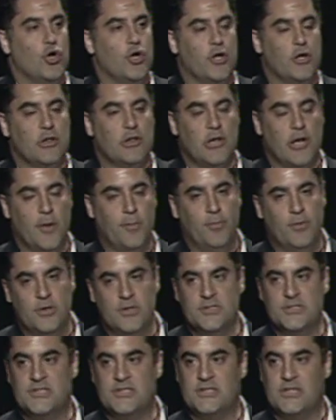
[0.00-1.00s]

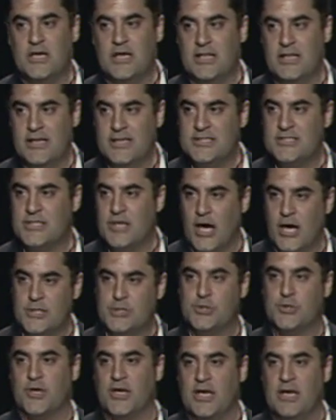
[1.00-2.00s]
Liberals in this
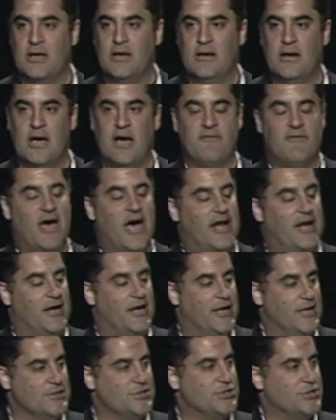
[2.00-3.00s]
country have had a
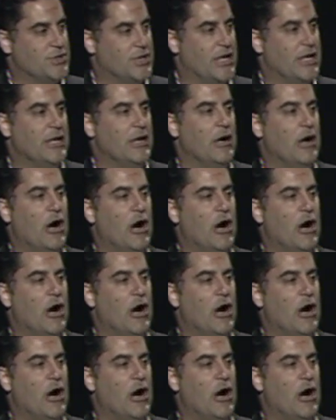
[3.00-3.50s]
history